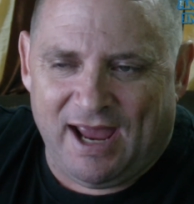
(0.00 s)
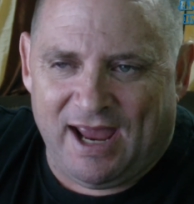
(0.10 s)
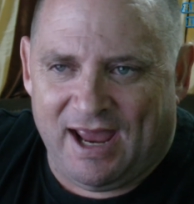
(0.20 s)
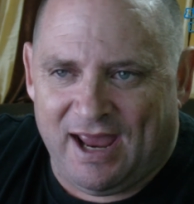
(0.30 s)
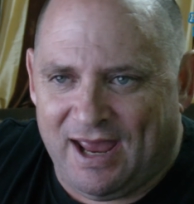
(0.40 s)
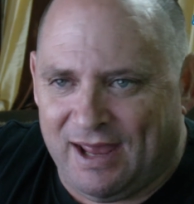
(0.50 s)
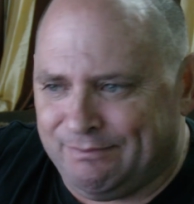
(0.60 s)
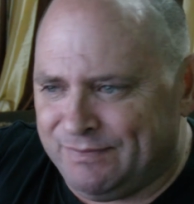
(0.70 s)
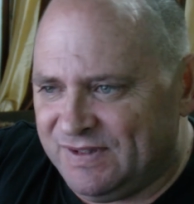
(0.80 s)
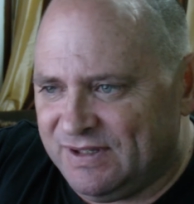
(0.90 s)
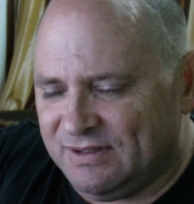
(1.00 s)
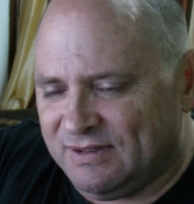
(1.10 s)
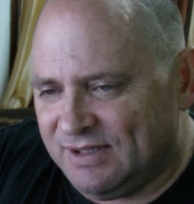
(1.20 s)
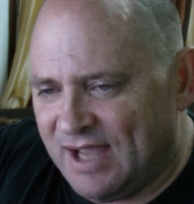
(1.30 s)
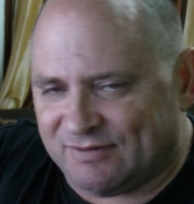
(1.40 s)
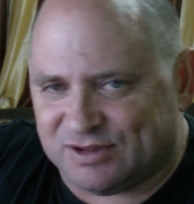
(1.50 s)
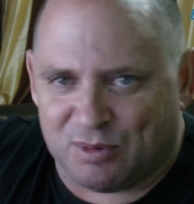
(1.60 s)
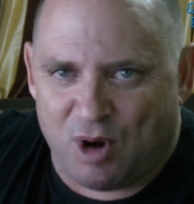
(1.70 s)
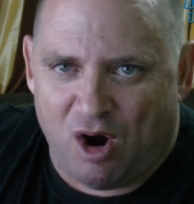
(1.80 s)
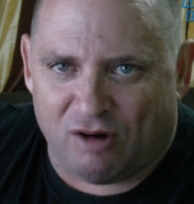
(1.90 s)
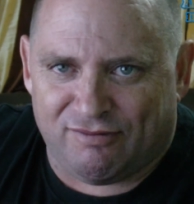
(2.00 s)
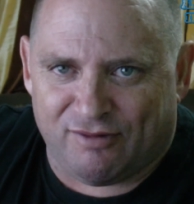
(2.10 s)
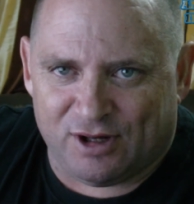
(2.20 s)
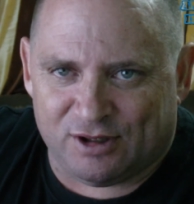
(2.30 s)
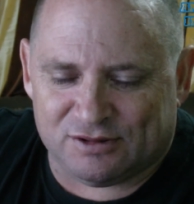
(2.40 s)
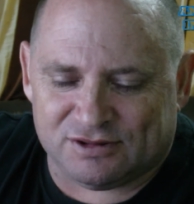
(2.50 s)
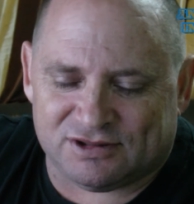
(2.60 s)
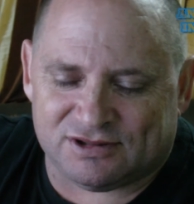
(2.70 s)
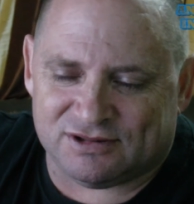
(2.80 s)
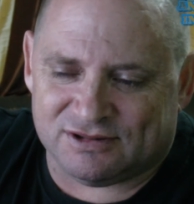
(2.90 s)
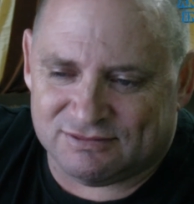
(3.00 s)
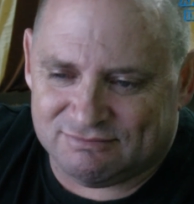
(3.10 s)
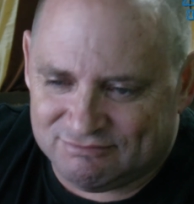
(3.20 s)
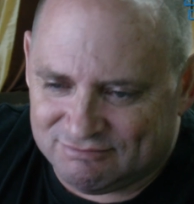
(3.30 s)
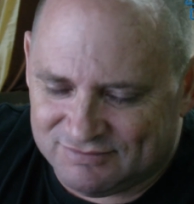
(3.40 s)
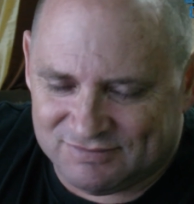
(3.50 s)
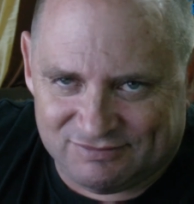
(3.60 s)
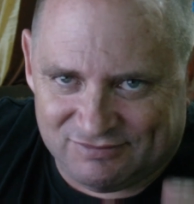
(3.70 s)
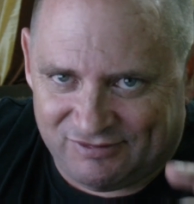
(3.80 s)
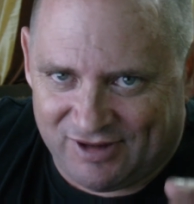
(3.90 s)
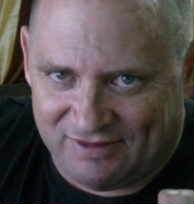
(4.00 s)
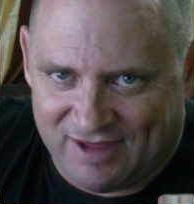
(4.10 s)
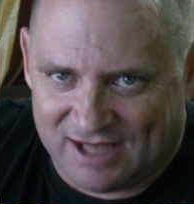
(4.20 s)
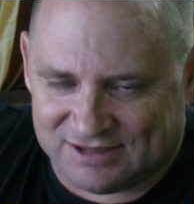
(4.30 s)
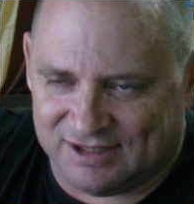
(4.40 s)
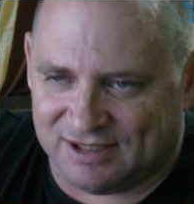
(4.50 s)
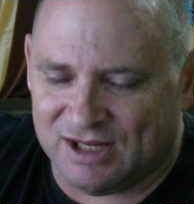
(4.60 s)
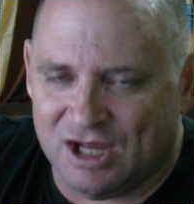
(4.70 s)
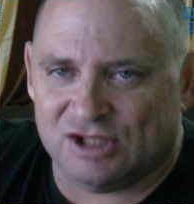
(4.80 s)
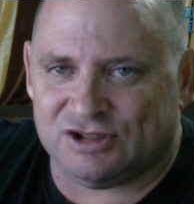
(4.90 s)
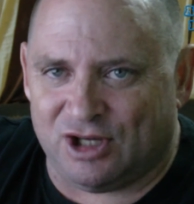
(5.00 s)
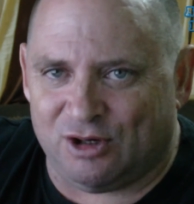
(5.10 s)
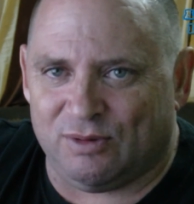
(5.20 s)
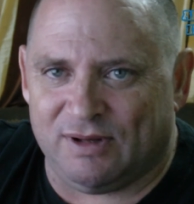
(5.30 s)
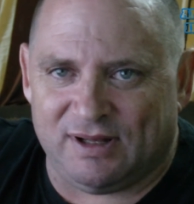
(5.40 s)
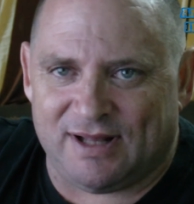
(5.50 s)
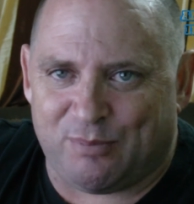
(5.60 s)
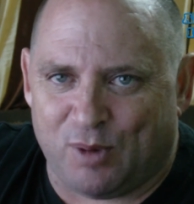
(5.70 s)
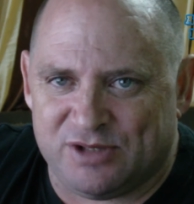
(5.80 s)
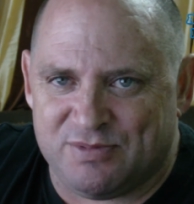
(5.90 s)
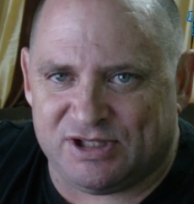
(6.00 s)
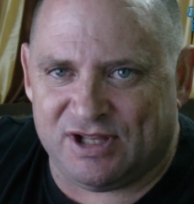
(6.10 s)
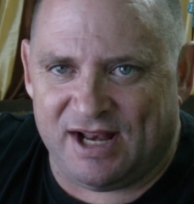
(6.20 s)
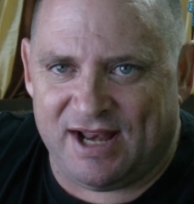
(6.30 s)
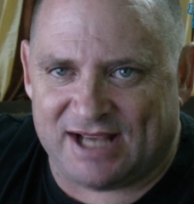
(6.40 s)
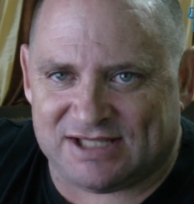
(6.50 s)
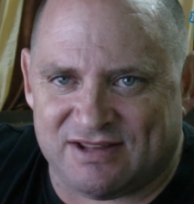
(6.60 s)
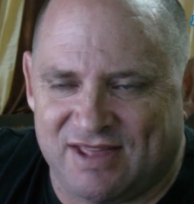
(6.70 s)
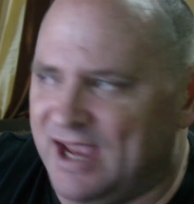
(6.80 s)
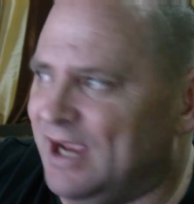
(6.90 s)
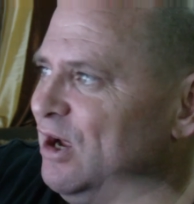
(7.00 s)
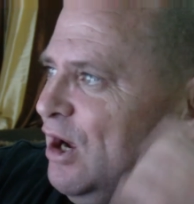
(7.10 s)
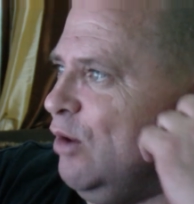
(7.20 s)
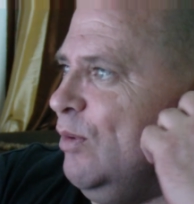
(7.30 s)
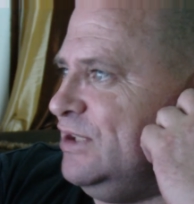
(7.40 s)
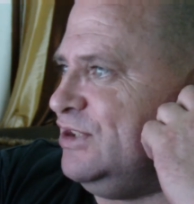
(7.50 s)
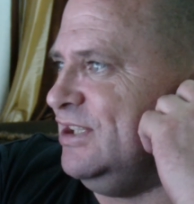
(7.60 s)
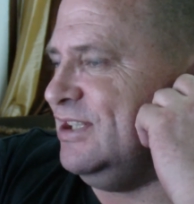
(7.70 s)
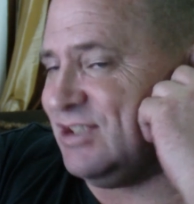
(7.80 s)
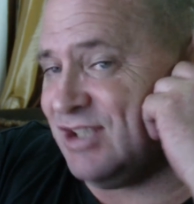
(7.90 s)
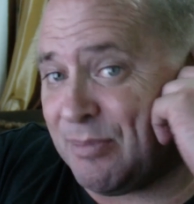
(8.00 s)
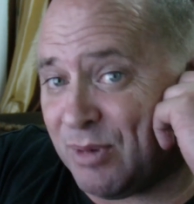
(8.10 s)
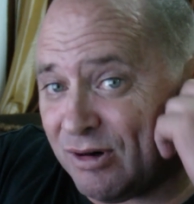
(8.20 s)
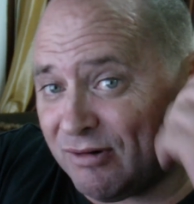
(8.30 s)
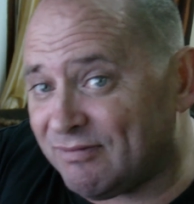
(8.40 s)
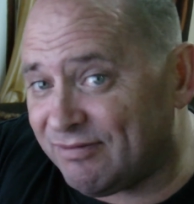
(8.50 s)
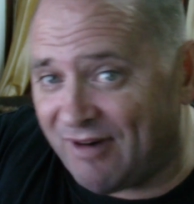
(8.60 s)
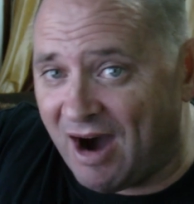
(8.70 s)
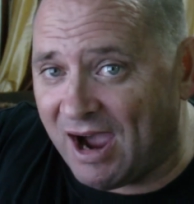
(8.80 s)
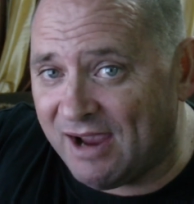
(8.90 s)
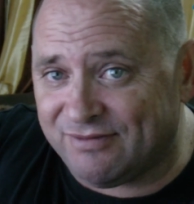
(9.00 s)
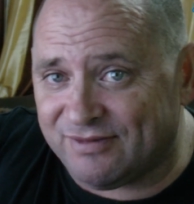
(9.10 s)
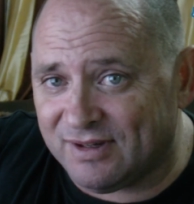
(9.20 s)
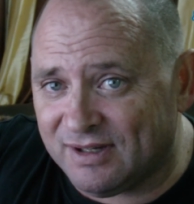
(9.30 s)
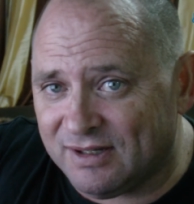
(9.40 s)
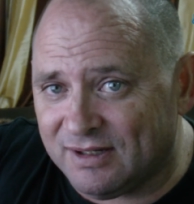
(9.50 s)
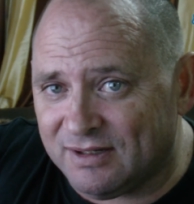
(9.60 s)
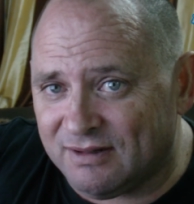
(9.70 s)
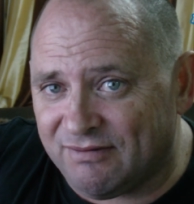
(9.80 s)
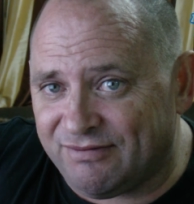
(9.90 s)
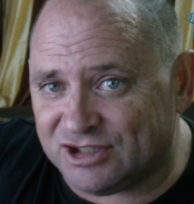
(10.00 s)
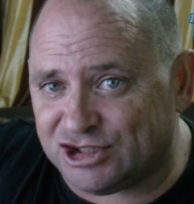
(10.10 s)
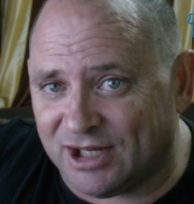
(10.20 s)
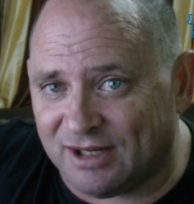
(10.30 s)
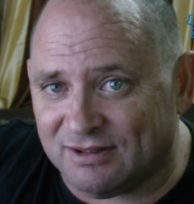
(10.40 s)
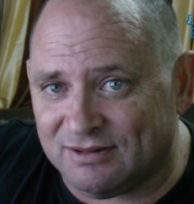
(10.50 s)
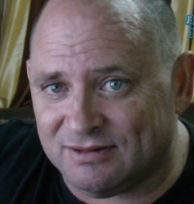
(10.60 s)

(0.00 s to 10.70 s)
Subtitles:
and you have some conch fritters. Fantastic. So that brings me to the next thing, which is number 5, fishing.